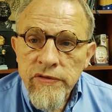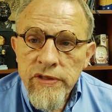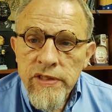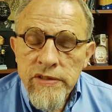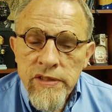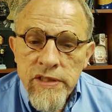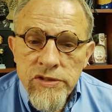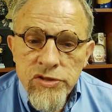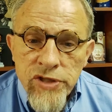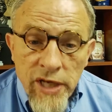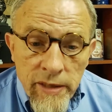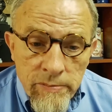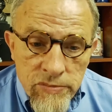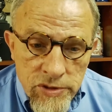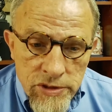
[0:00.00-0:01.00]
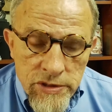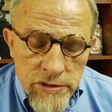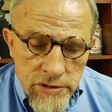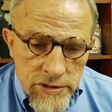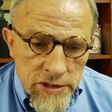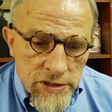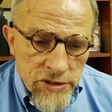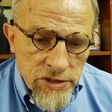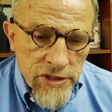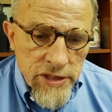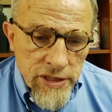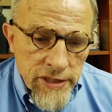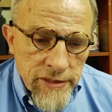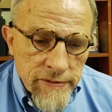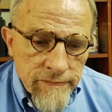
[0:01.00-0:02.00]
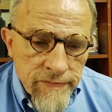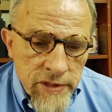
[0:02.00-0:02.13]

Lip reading: thing that James is saying,